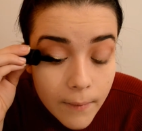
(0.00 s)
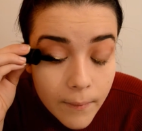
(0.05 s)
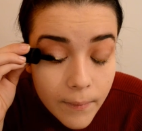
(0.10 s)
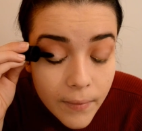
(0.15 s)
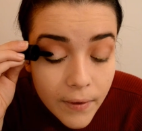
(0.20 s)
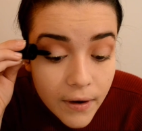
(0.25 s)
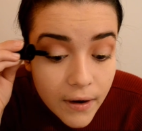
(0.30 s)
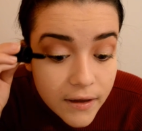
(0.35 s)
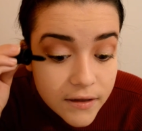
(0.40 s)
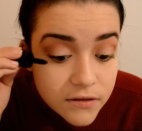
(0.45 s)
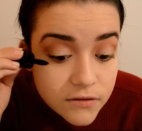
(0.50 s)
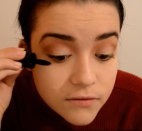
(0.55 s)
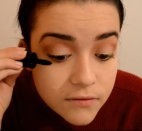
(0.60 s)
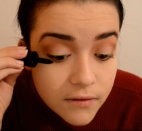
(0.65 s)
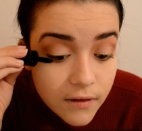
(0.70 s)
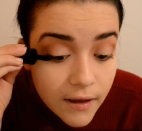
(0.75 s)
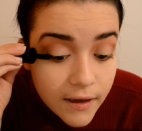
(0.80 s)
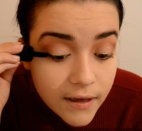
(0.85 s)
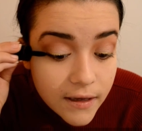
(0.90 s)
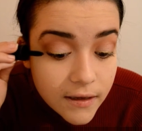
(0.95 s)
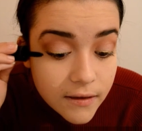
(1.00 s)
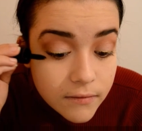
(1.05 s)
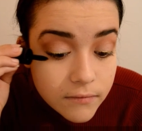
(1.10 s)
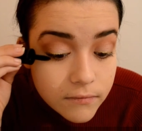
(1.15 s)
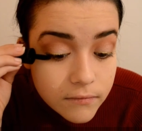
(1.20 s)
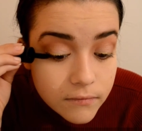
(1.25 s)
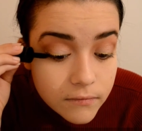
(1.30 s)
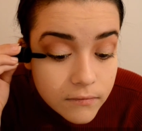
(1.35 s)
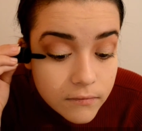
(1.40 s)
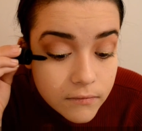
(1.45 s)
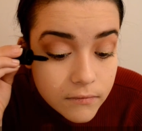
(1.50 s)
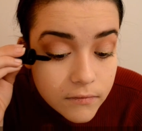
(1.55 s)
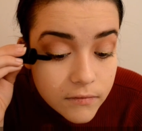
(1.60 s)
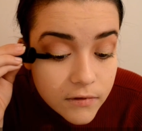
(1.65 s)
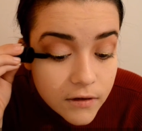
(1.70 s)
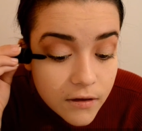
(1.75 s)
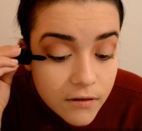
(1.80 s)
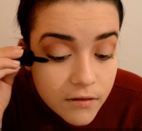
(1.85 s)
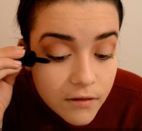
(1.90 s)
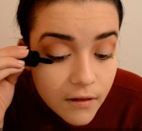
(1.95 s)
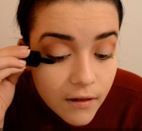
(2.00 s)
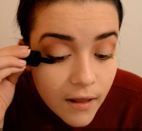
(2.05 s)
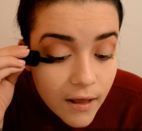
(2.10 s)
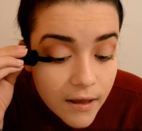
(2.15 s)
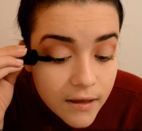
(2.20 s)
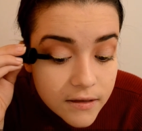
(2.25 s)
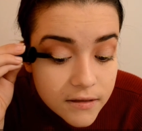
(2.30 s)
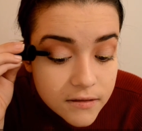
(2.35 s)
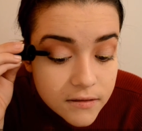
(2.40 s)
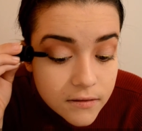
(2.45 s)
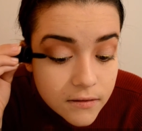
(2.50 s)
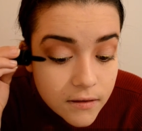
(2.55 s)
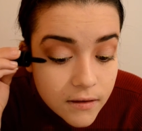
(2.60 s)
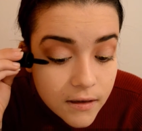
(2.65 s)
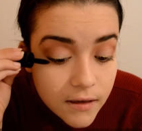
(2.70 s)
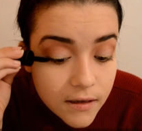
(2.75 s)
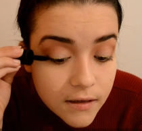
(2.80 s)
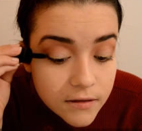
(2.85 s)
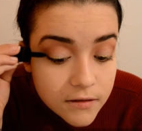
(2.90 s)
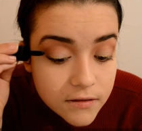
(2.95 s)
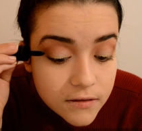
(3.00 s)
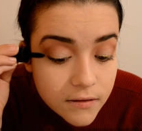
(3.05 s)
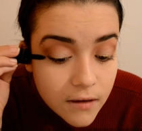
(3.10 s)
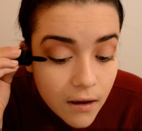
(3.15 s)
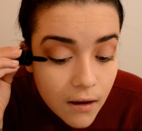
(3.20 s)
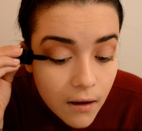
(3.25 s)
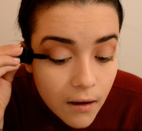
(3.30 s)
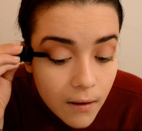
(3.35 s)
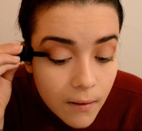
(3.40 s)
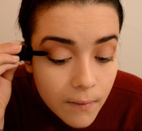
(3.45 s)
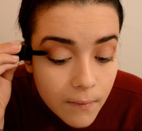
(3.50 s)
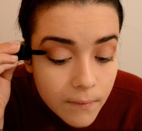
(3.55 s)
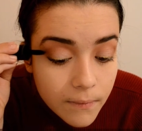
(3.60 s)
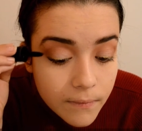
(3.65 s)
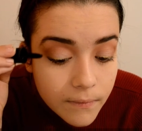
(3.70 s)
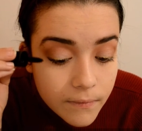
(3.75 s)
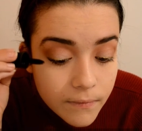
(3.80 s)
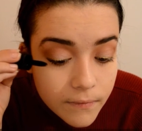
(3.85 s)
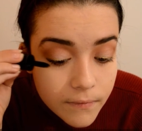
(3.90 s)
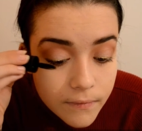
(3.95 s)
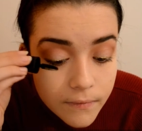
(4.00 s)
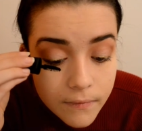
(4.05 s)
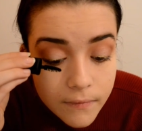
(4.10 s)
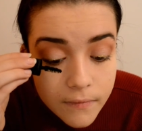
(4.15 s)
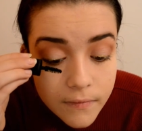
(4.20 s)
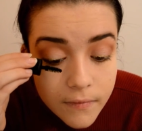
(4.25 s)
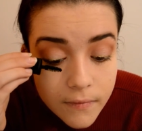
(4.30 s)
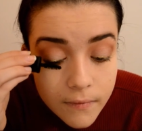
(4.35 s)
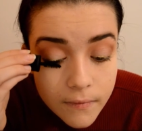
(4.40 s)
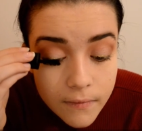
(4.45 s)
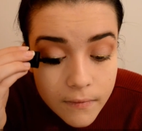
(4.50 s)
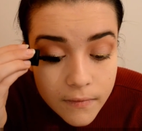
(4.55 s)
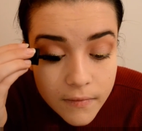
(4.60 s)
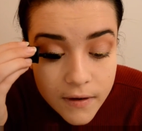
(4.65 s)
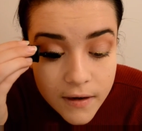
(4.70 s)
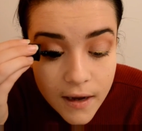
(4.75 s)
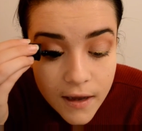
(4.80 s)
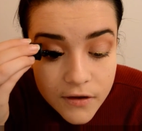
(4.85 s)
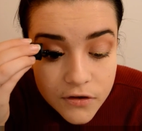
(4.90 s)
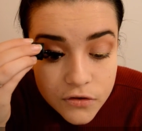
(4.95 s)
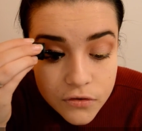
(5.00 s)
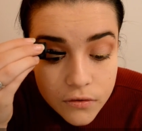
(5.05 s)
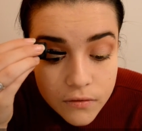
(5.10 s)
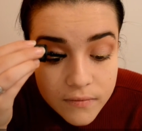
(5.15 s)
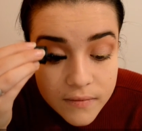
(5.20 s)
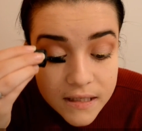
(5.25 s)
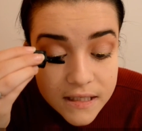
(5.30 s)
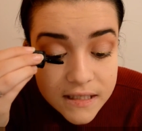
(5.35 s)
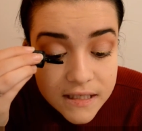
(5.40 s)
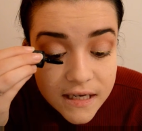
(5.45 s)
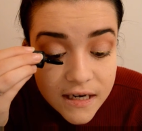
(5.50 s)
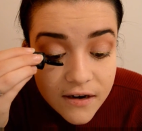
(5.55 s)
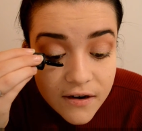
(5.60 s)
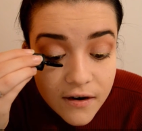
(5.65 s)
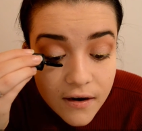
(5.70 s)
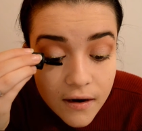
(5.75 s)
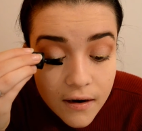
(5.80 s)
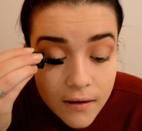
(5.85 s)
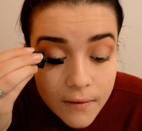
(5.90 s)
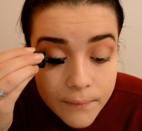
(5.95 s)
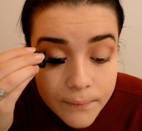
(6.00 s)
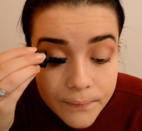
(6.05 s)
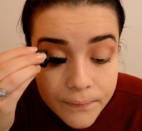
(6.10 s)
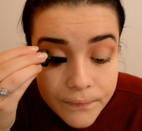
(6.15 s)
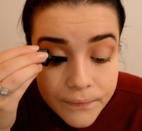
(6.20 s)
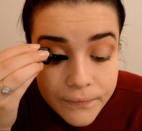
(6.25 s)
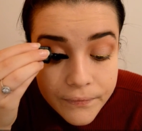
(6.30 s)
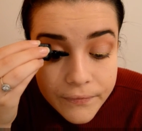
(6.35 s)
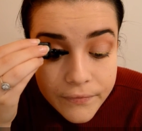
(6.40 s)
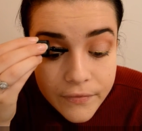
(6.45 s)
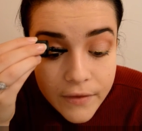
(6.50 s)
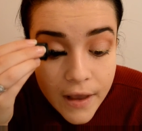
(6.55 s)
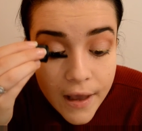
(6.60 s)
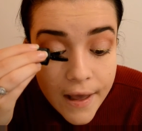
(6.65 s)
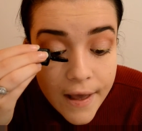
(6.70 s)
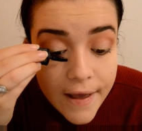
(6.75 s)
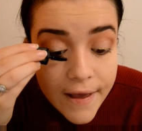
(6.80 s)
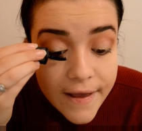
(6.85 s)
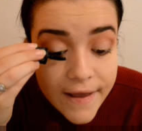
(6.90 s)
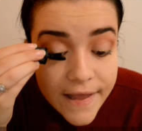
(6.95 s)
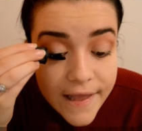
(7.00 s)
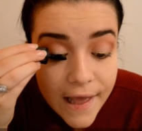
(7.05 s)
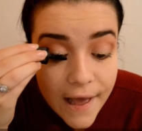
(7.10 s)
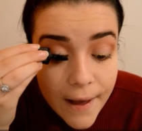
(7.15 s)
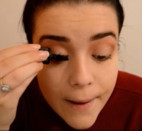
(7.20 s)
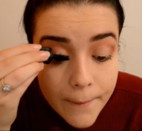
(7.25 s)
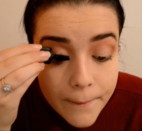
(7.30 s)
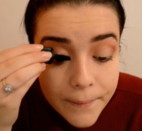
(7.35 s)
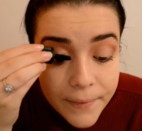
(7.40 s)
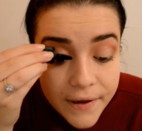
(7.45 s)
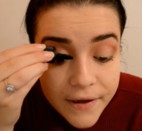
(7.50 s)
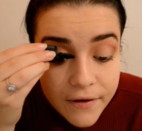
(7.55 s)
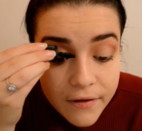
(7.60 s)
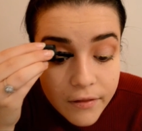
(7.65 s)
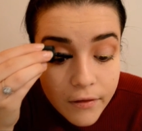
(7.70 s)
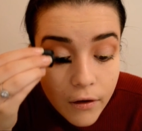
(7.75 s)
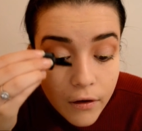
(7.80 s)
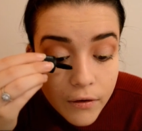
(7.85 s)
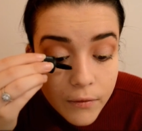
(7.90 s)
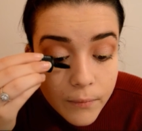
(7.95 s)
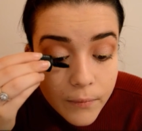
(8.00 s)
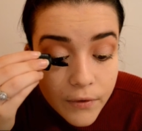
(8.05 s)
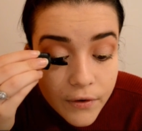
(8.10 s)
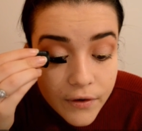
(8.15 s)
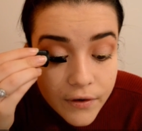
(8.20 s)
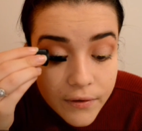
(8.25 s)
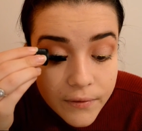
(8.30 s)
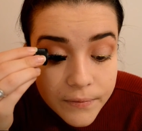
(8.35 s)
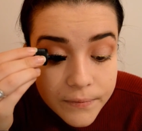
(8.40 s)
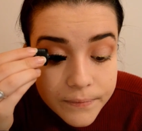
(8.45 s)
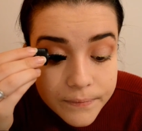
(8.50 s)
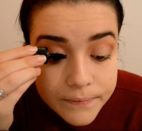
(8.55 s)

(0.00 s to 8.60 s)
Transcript: but I do like it nonetheless. It's a natural mascara. Yeah, pick a long book.